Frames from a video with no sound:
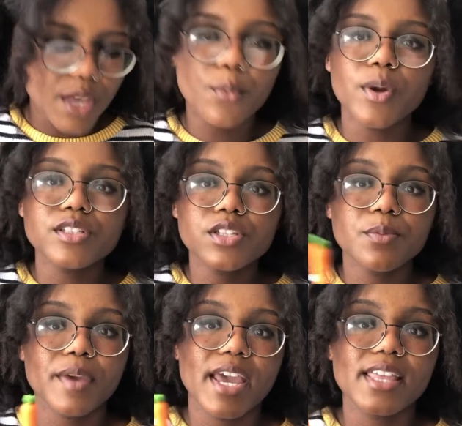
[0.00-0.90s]
Once you
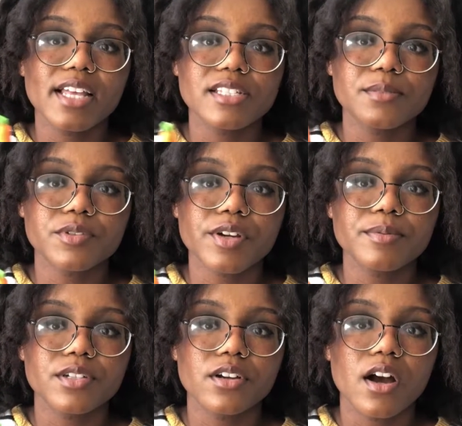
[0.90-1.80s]
pay that
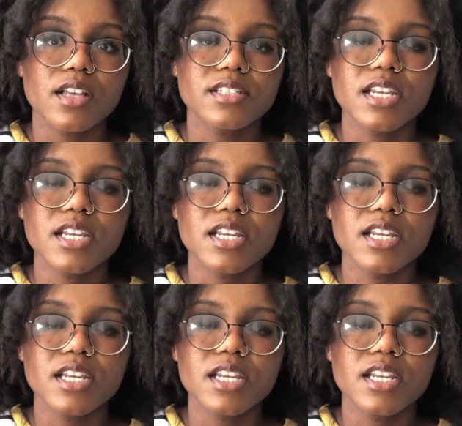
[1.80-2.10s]
subscription cost,